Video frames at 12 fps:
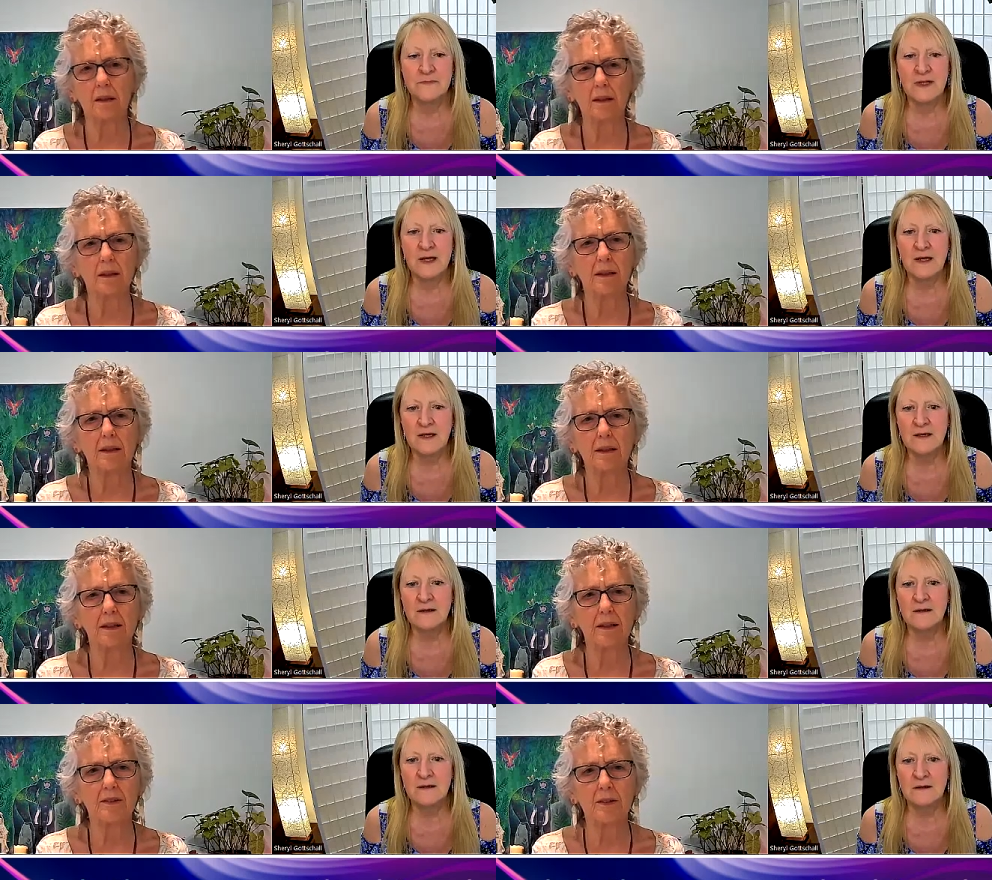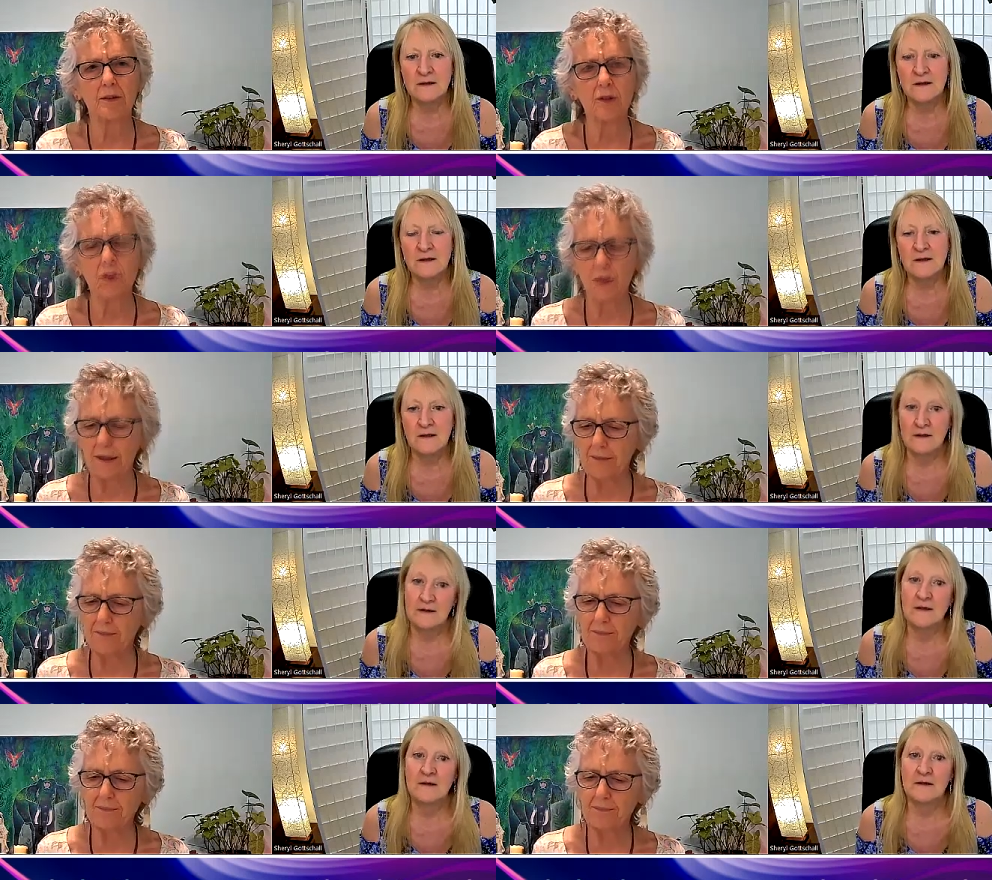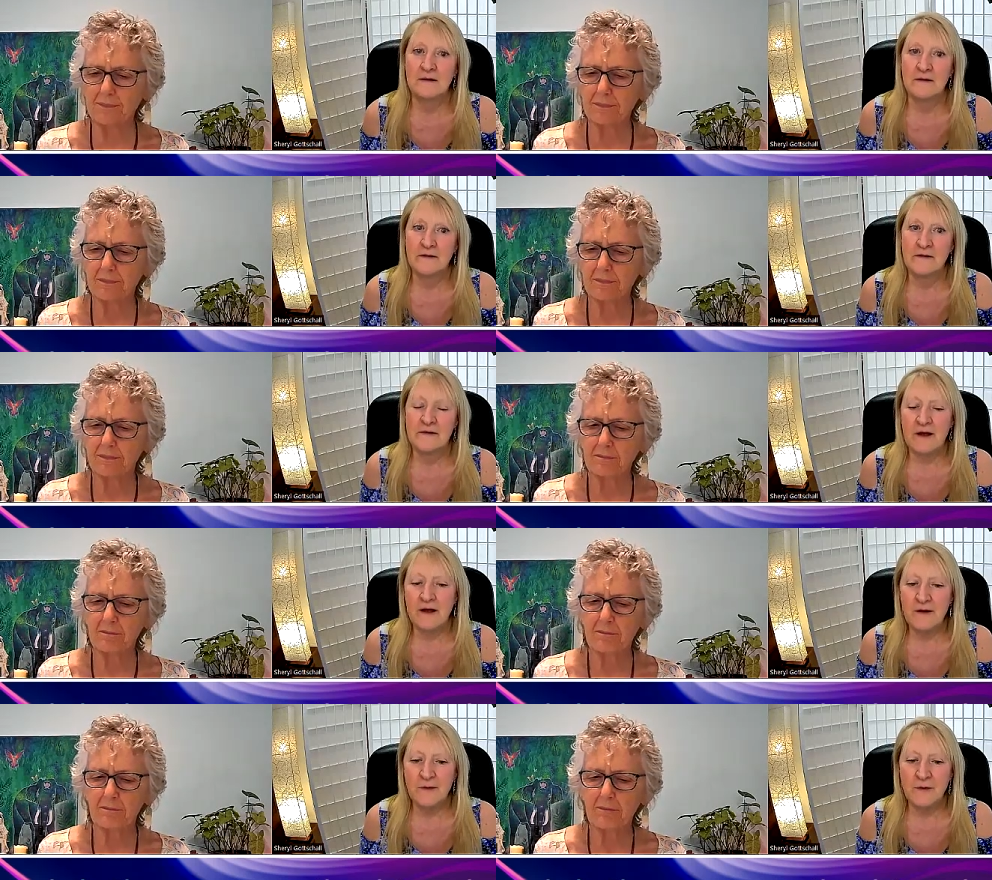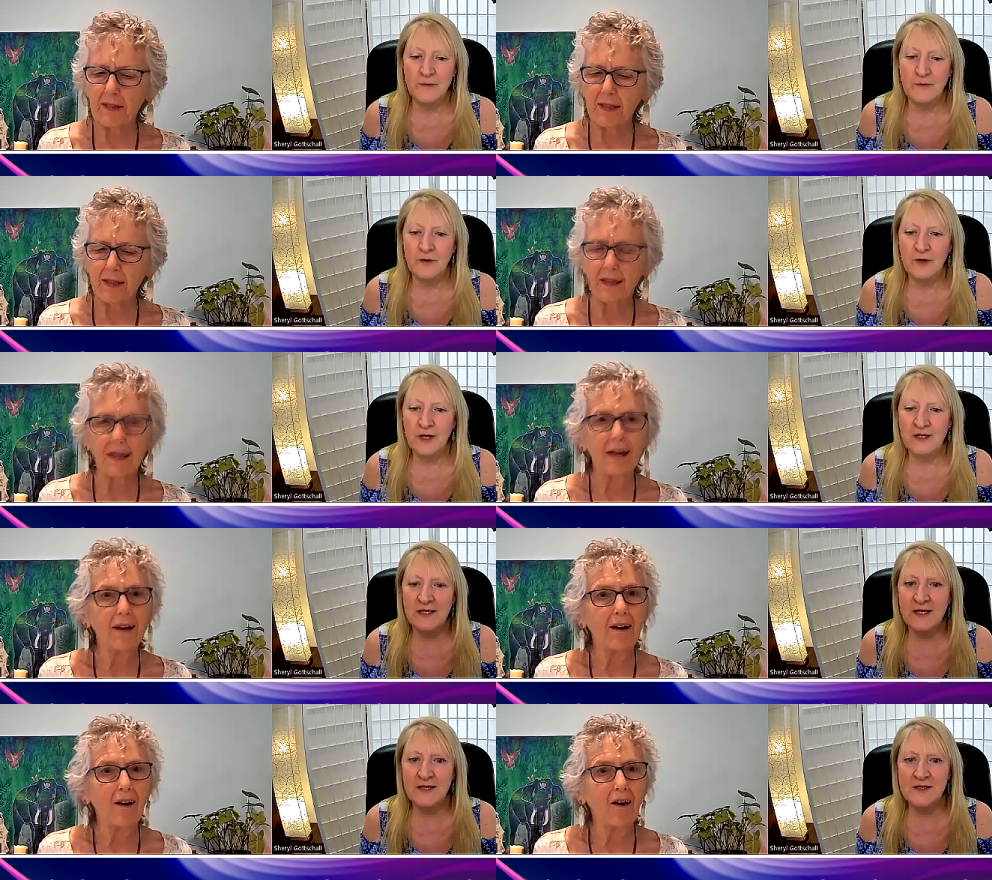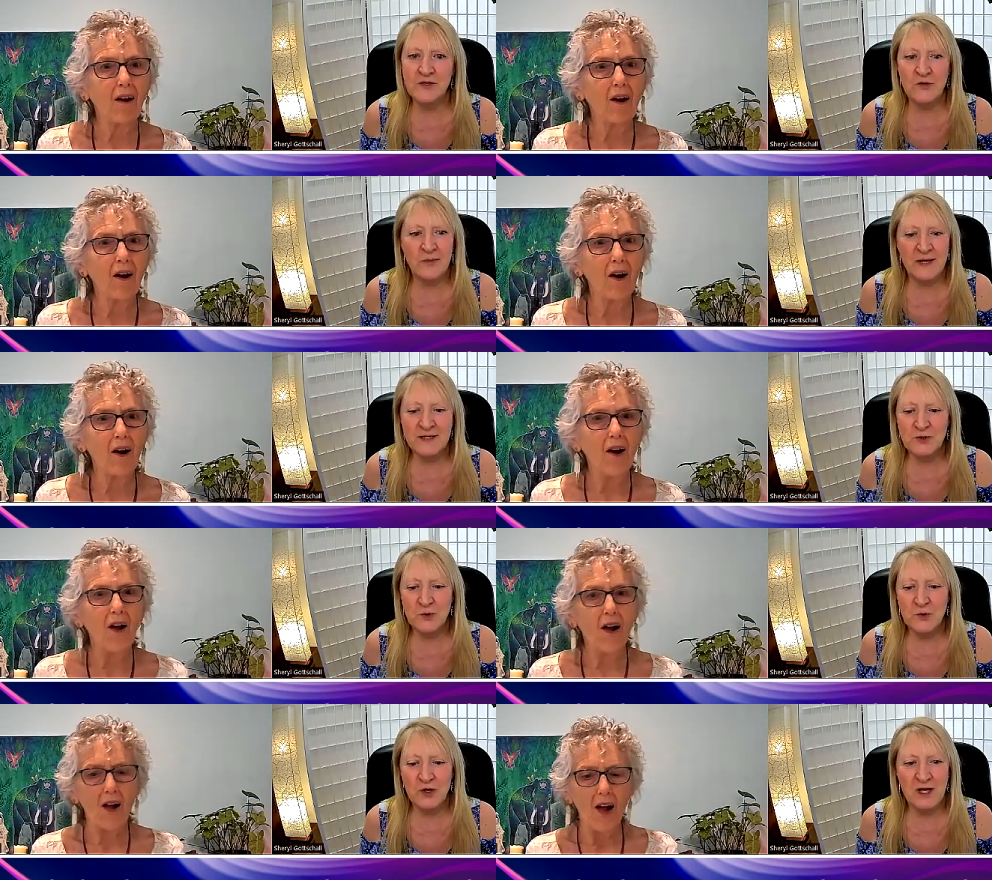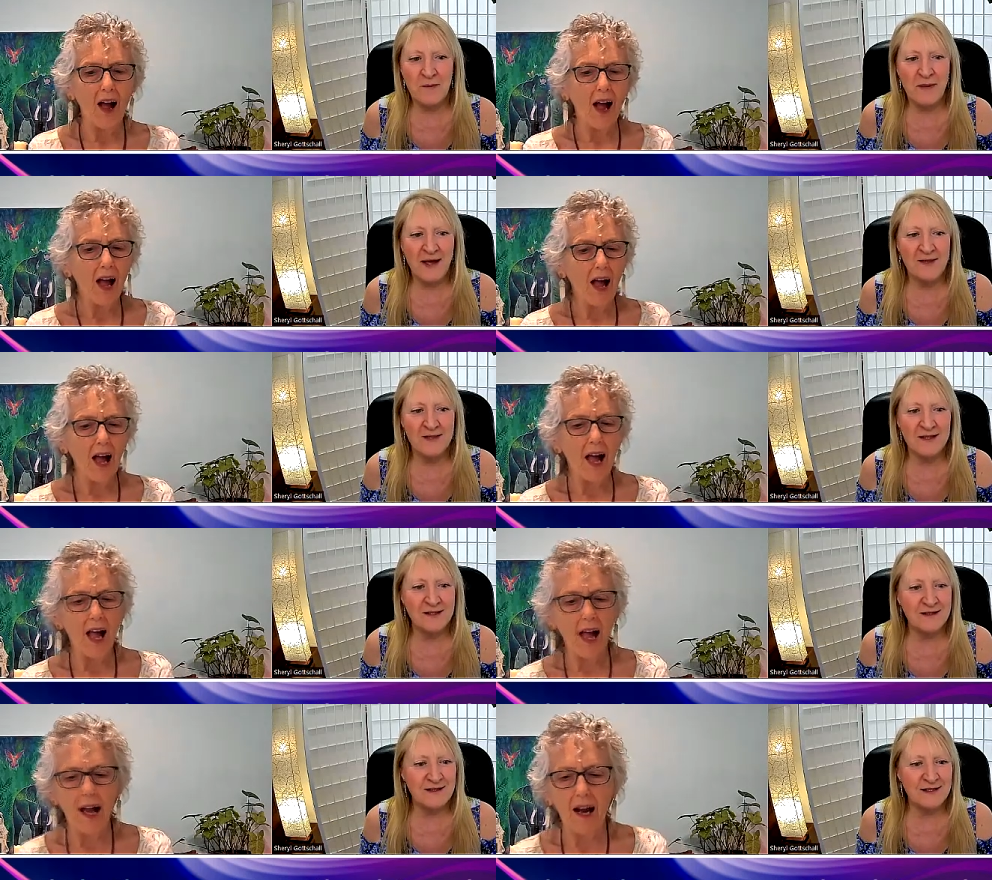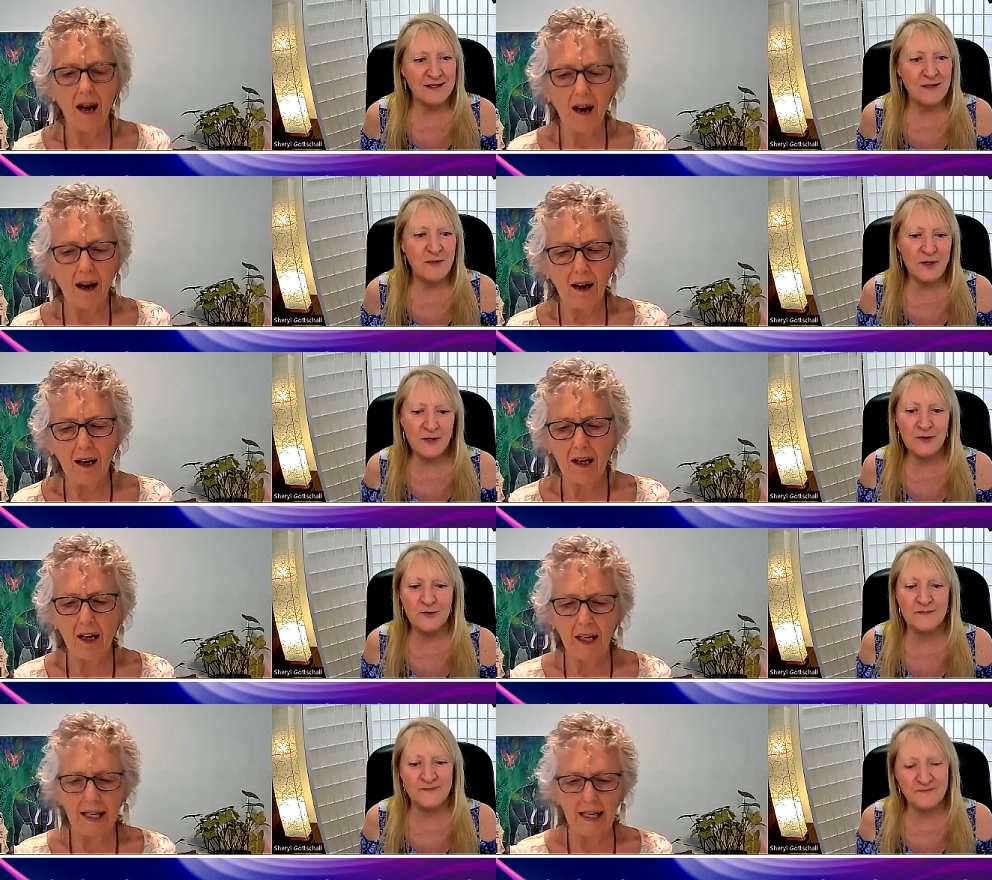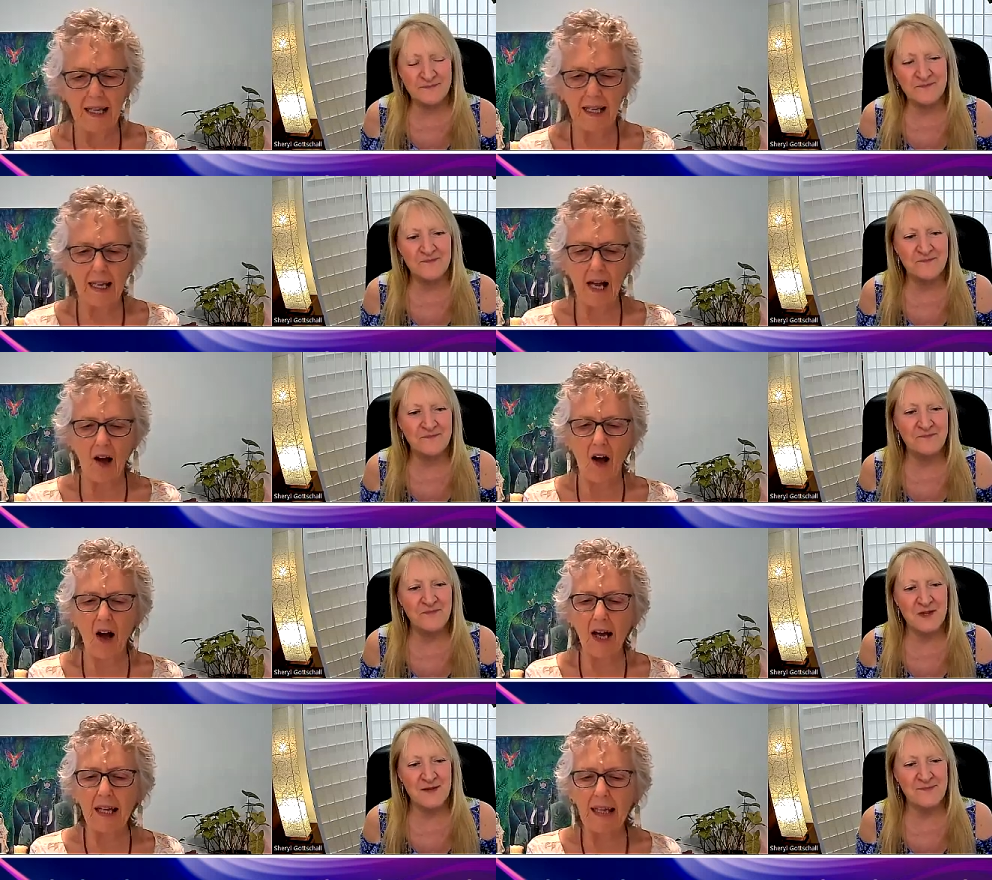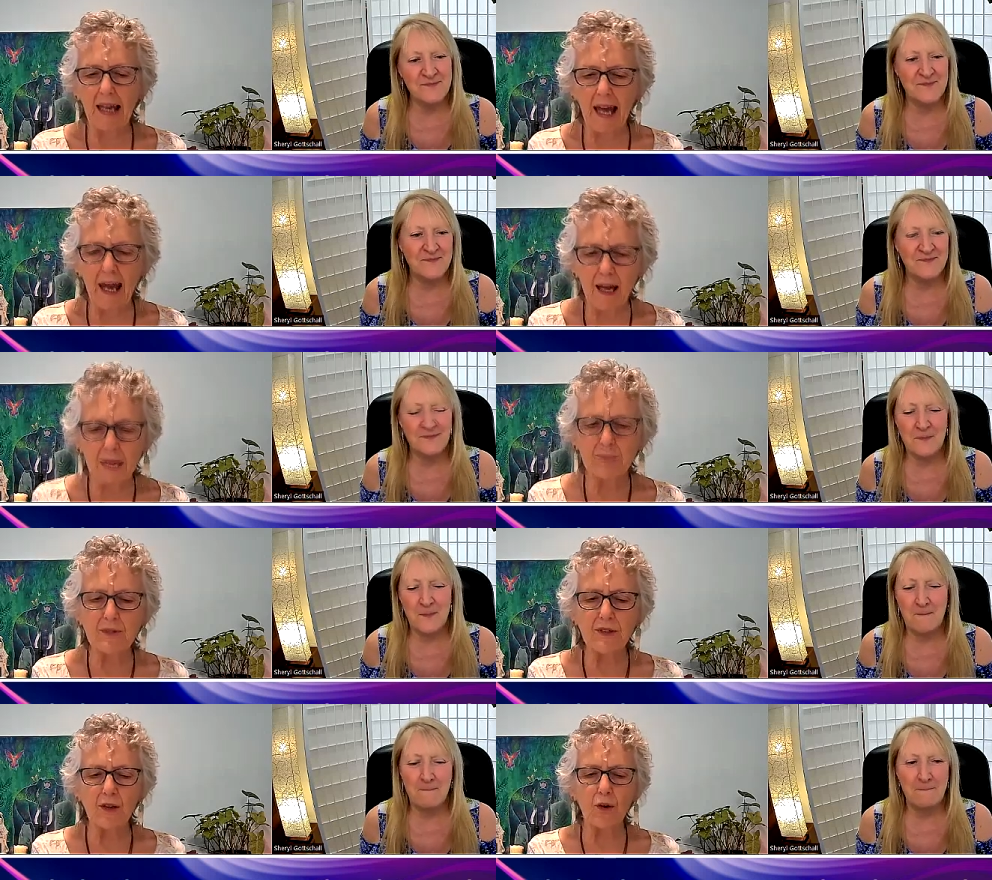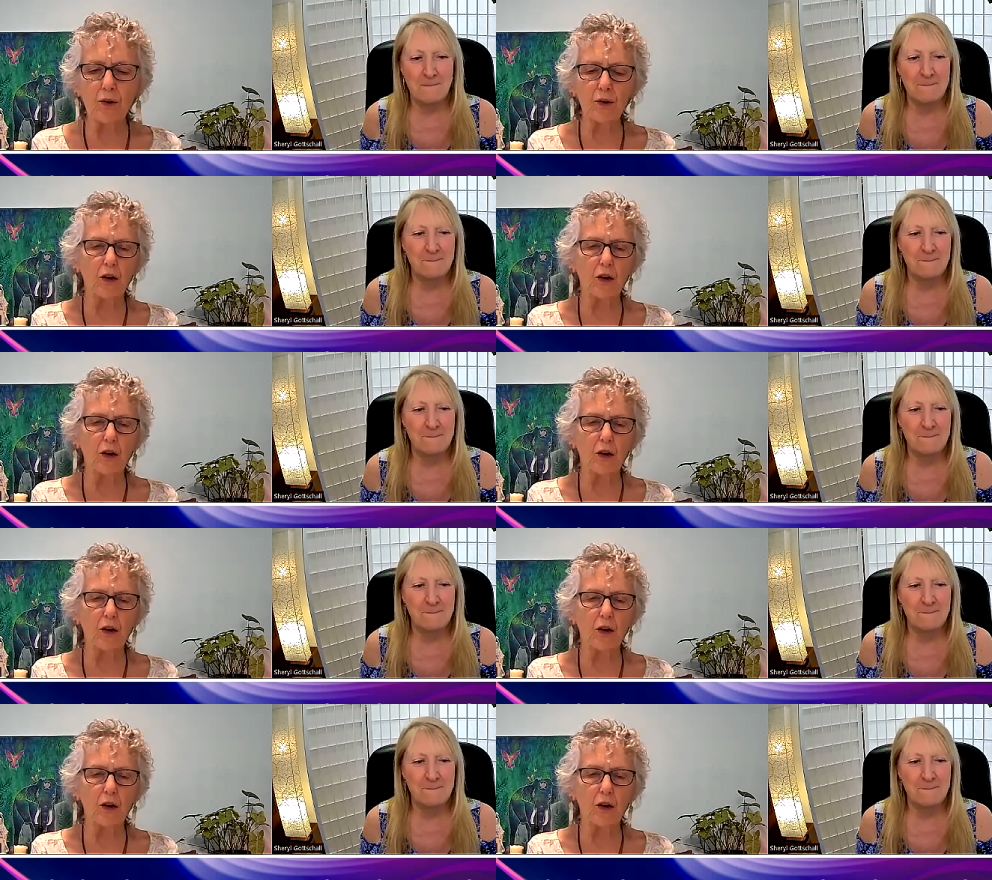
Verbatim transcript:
Speaker 1: Yeah, you enjoy it.
Speaker 2: So you're going to kick us off by talking about the the moon.
Speaker 1: I am. So